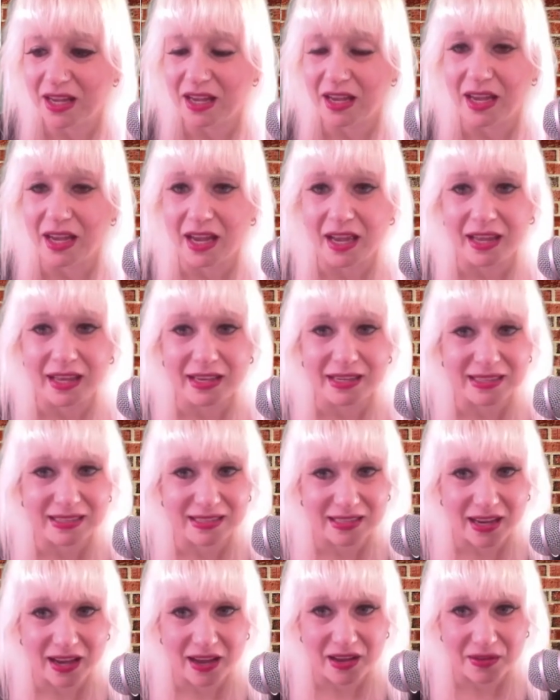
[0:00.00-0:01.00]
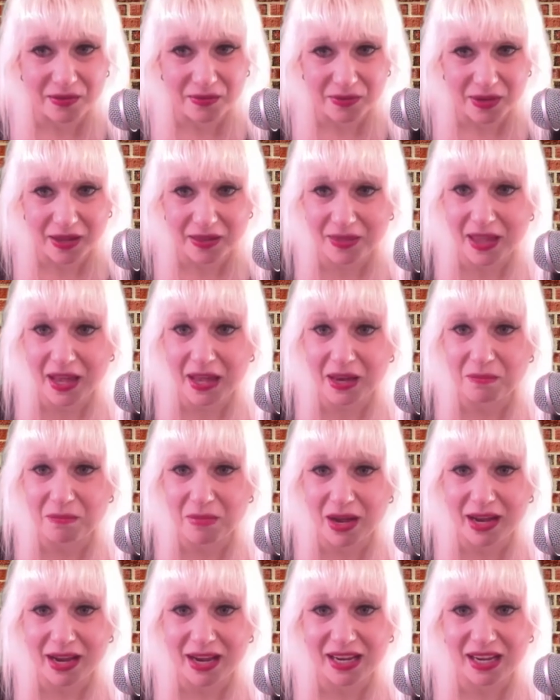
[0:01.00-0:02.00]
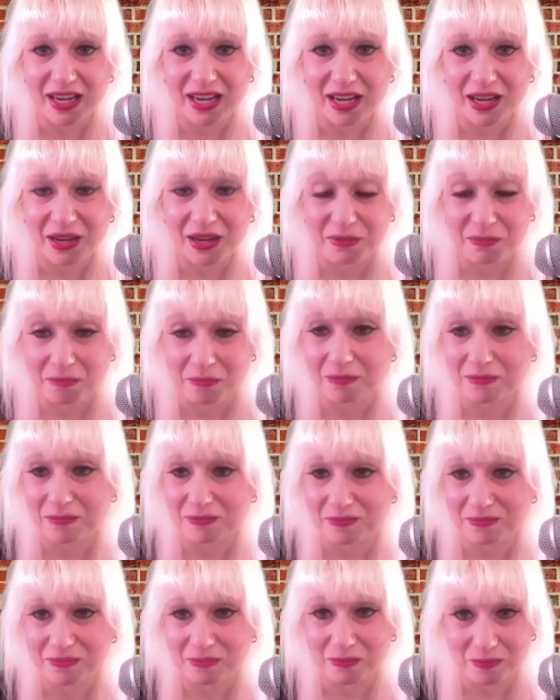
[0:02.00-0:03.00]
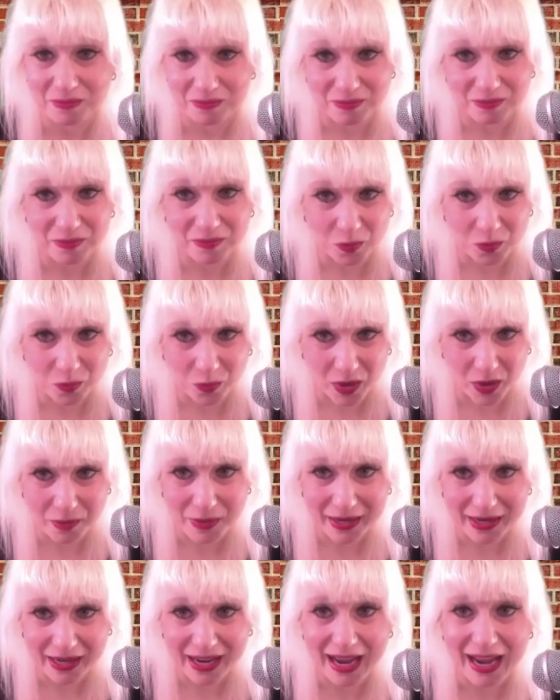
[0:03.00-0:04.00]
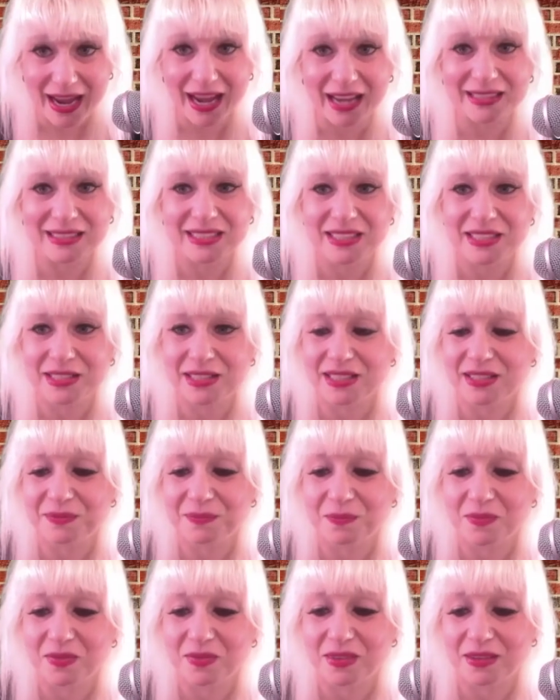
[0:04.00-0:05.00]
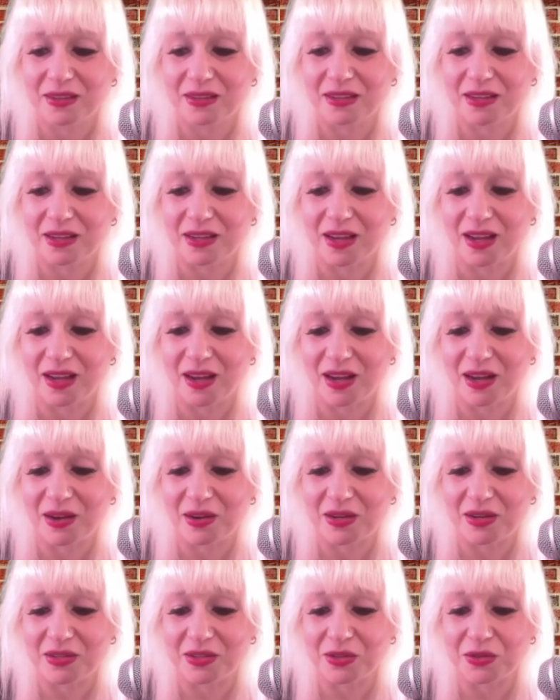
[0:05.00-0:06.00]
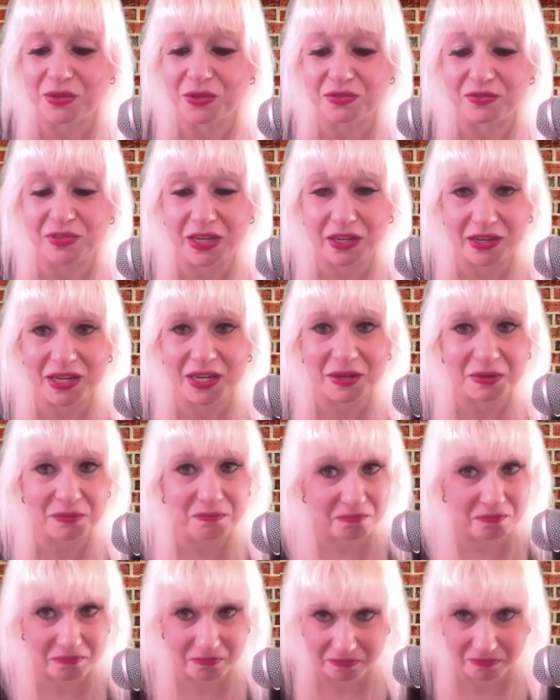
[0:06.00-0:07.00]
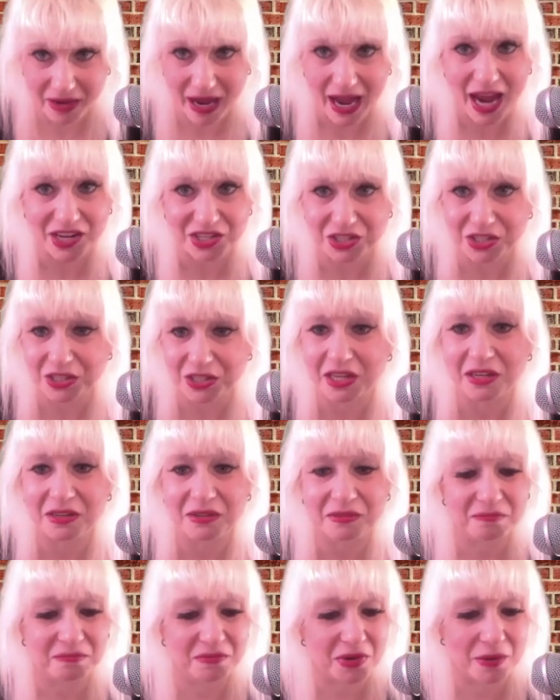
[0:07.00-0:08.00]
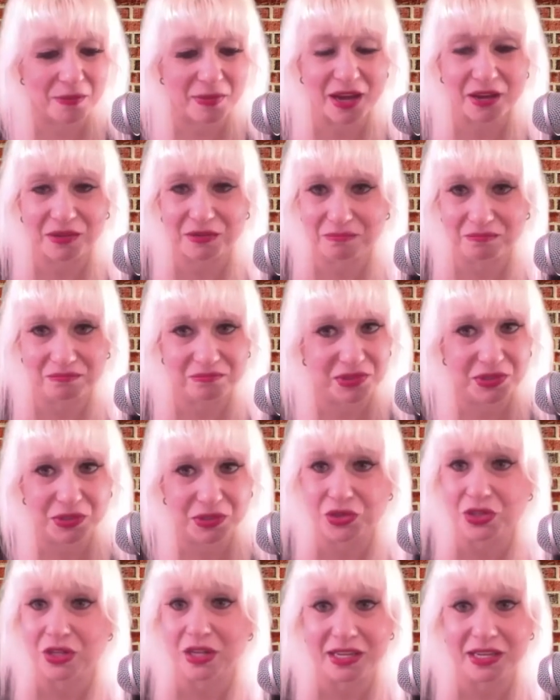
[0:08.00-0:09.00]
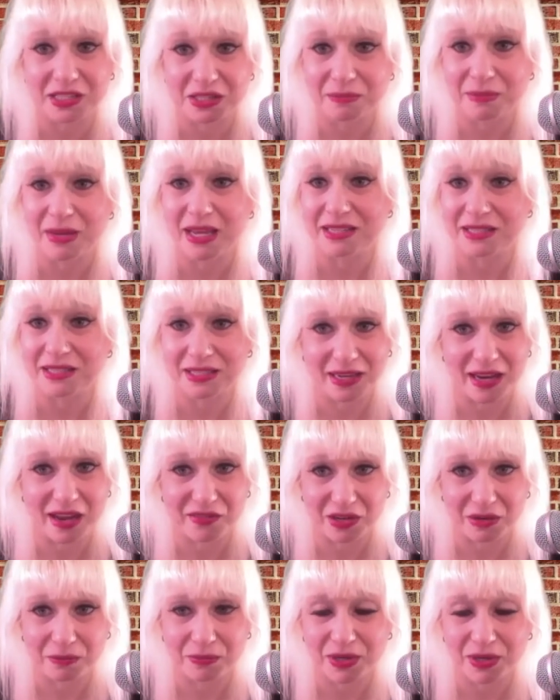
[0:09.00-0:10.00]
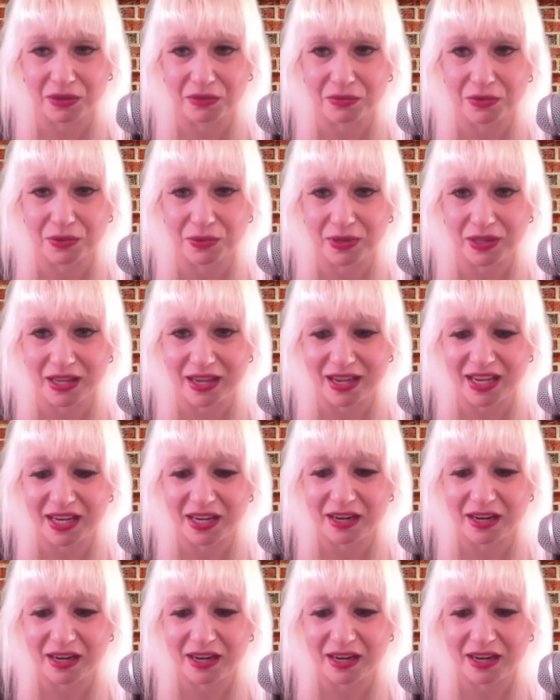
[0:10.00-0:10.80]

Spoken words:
And then my one of my cats, who's very passionate about socialized medicine, having been through a lot,